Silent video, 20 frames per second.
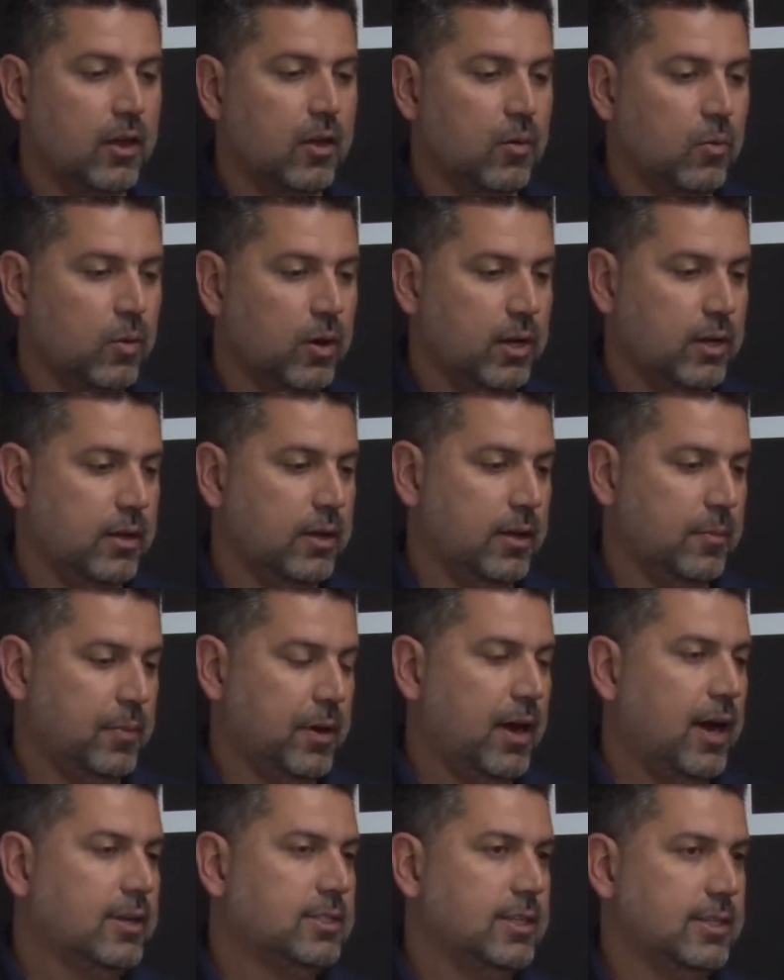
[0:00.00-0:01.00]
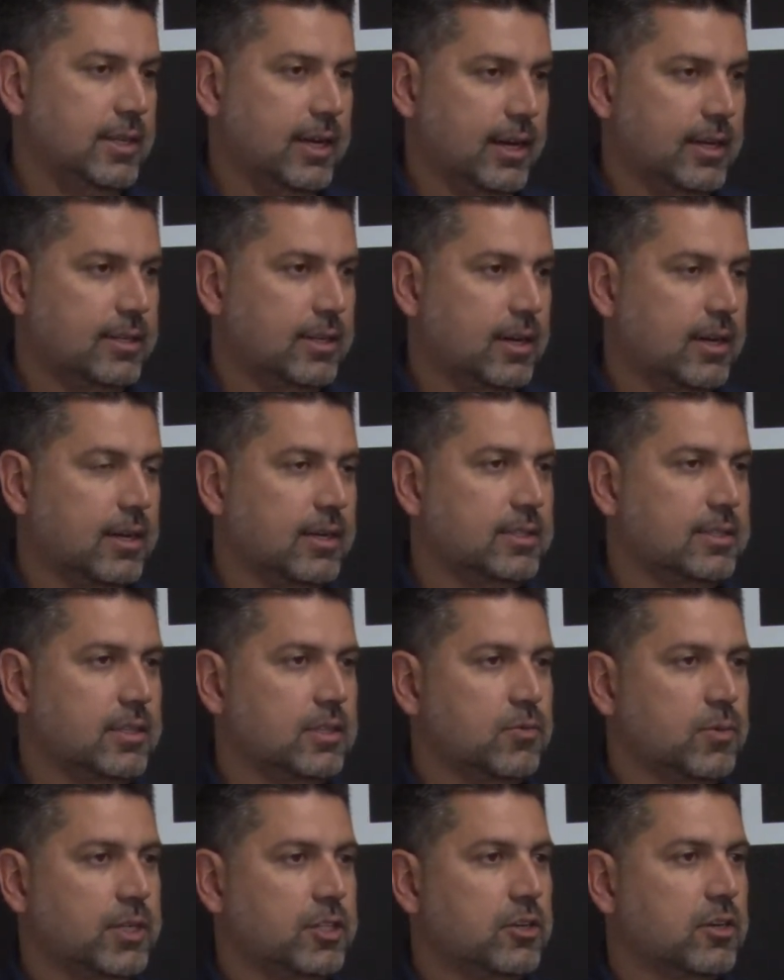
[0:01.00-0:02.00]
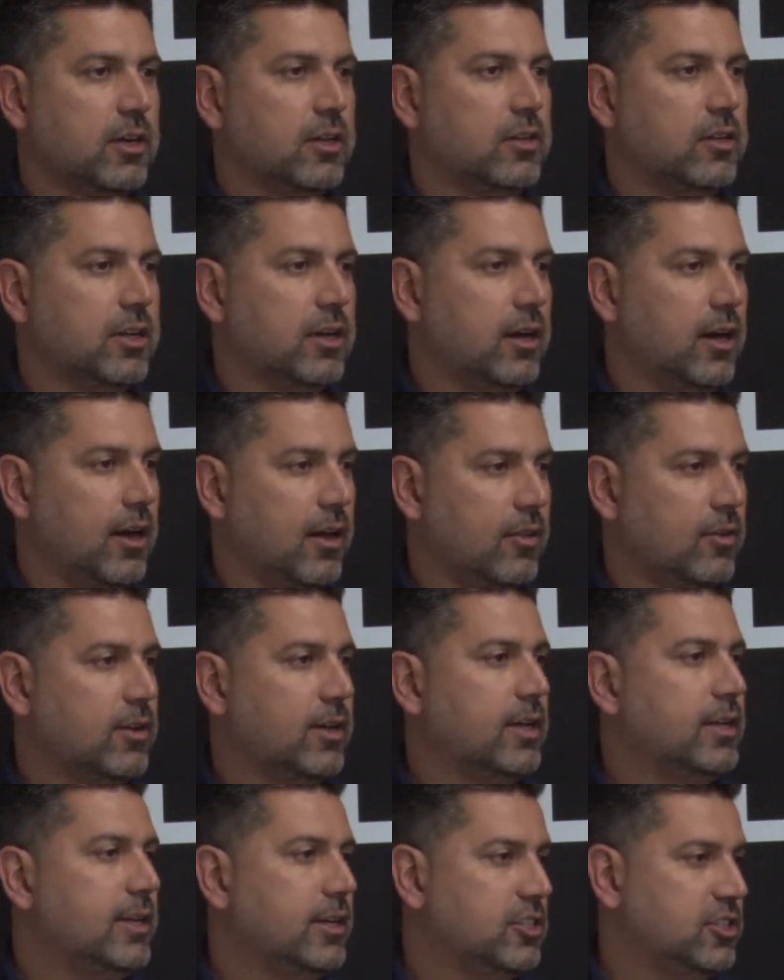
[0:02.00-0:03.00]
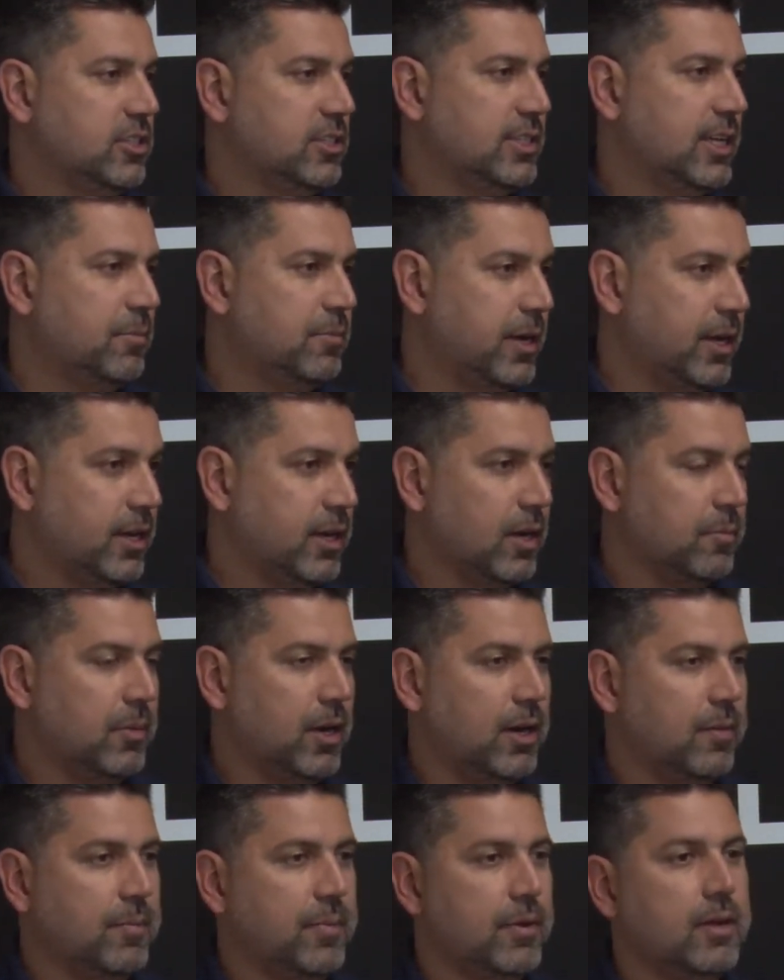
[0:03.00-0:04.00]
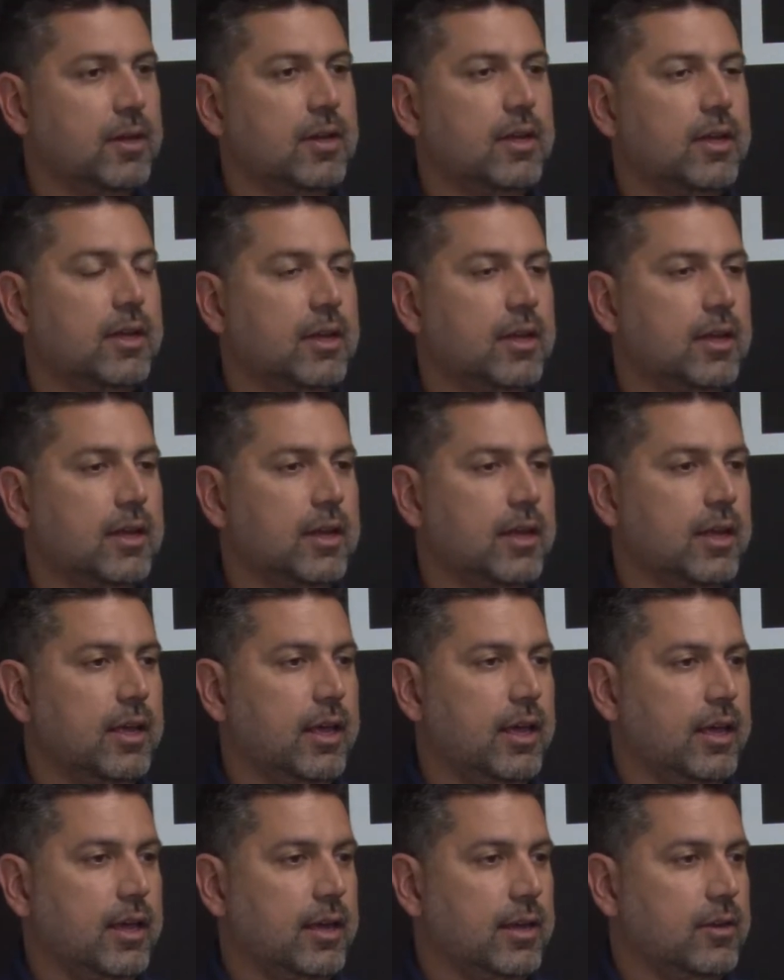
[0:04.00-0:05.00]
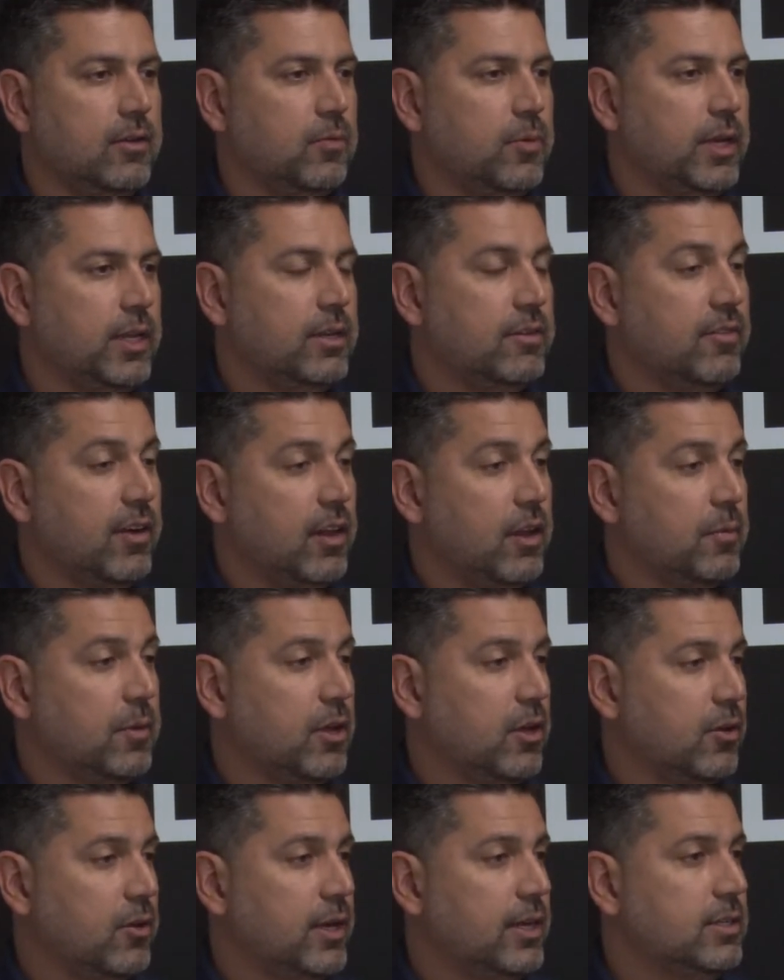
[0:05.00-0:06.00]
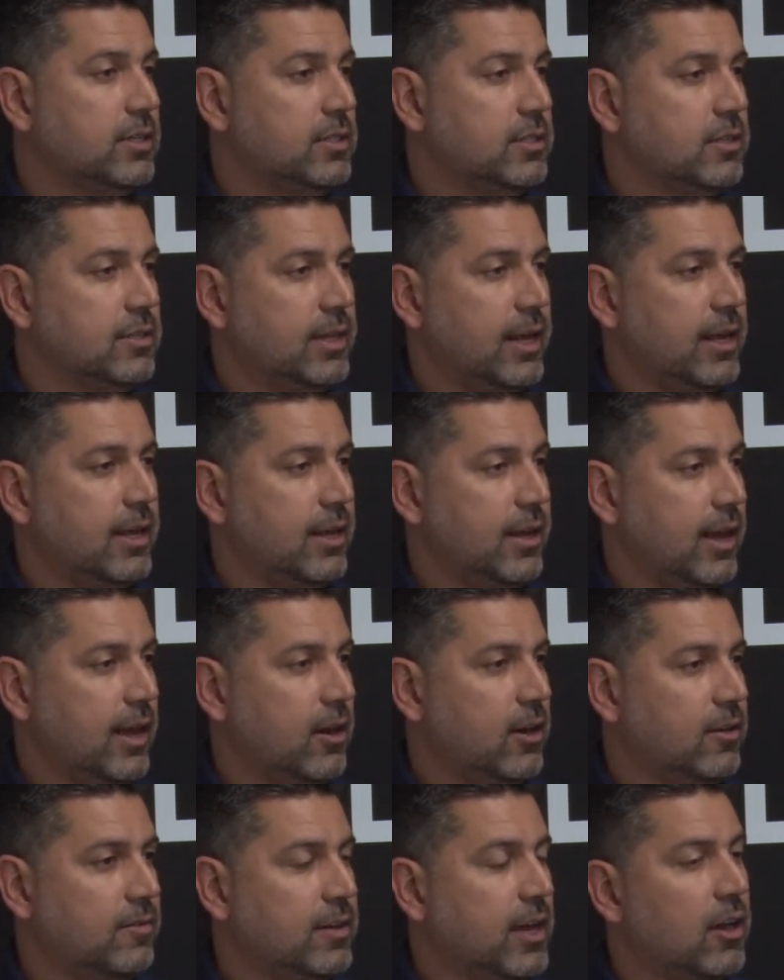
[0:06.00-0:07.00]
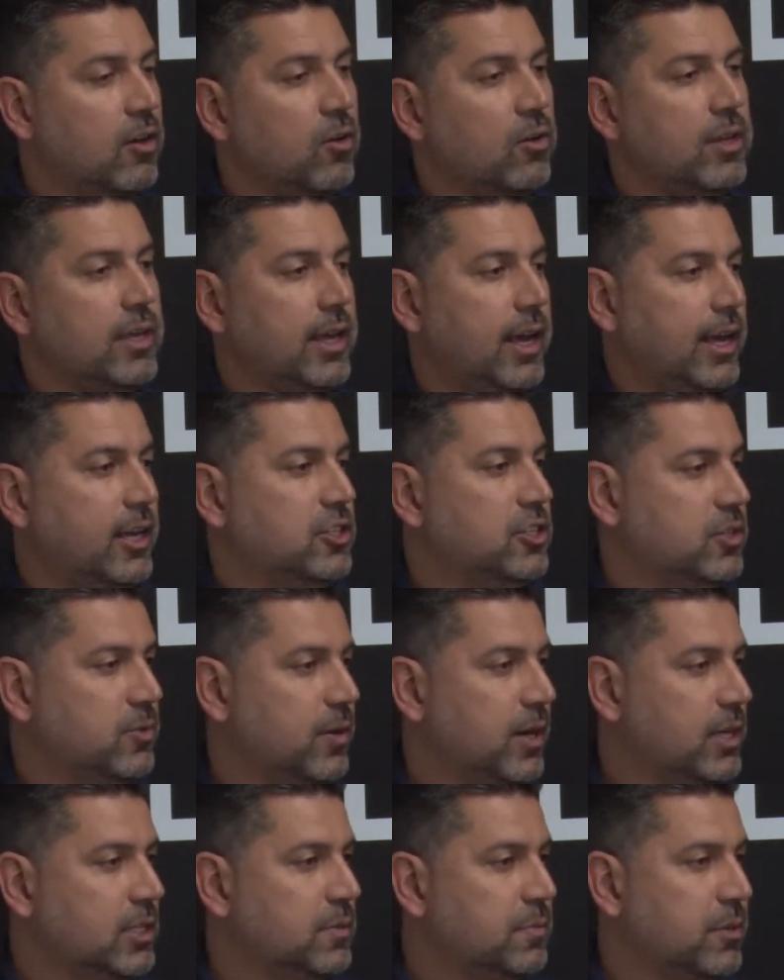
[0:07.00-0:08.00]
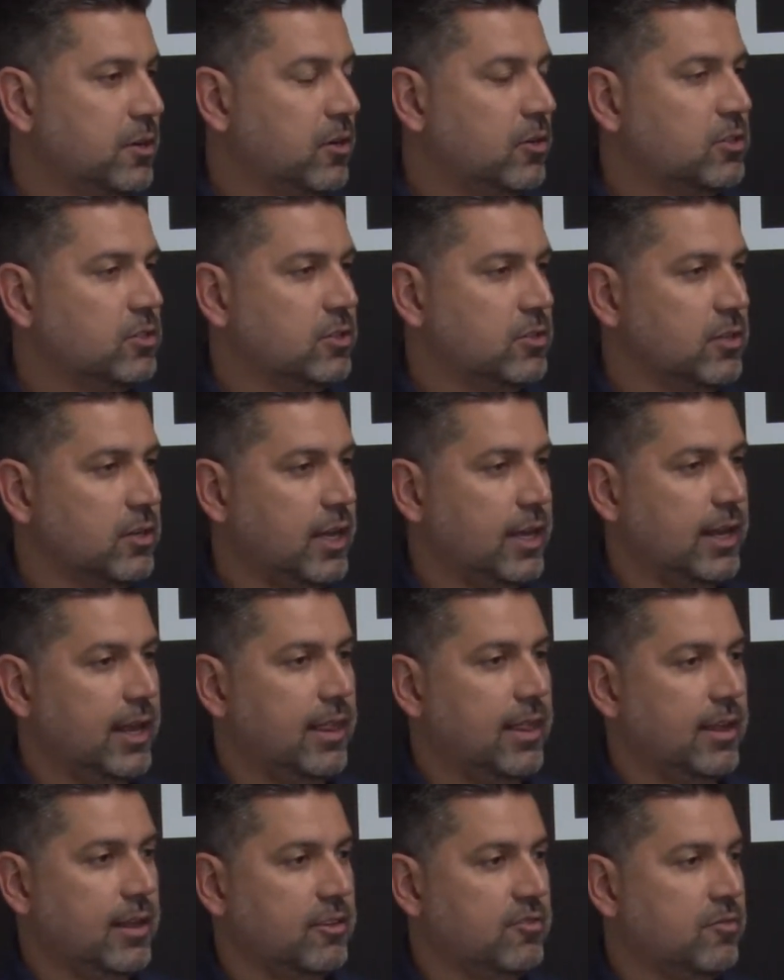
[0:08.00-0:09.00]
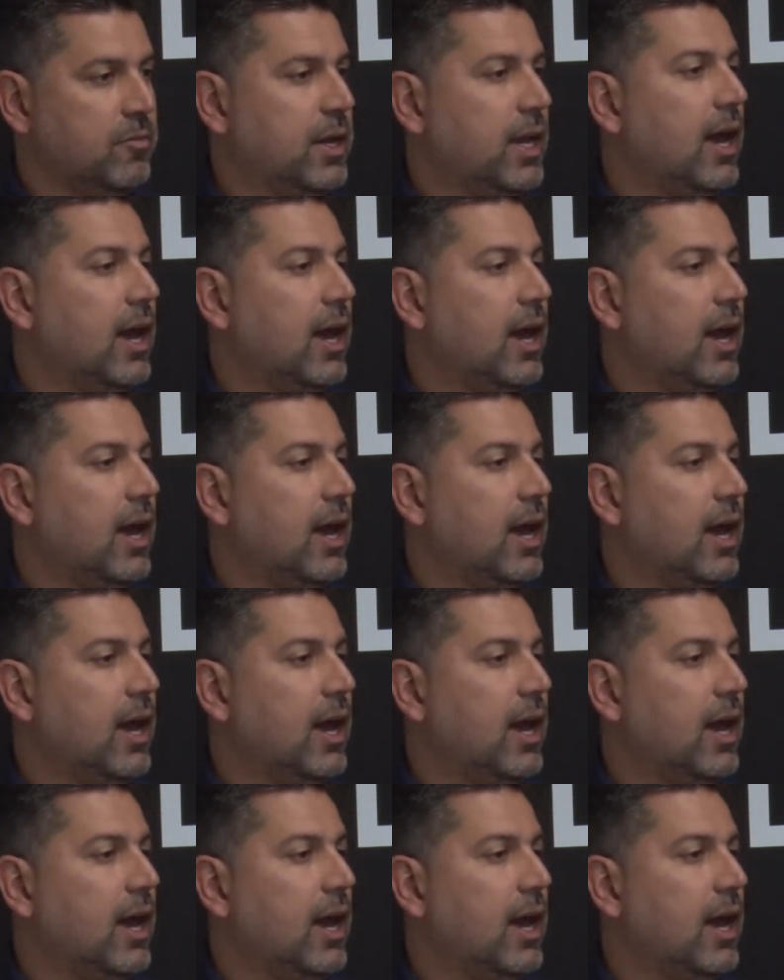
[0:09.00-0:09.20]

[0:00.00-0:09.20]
What Epoxytec does is we took a look at other conditions that might come up, and we developed coatings to take care of not only H2S, but also looking at things from an